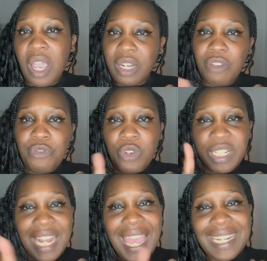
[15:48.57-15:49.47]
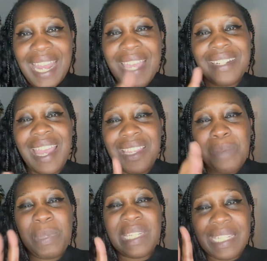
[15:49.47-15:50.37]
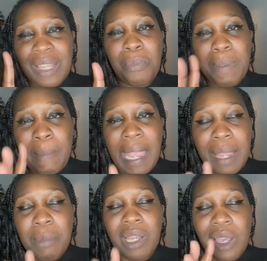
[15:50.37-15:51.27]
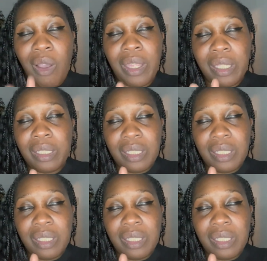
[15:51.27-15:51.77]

And I thought, now you're being a little bit petty, my guy.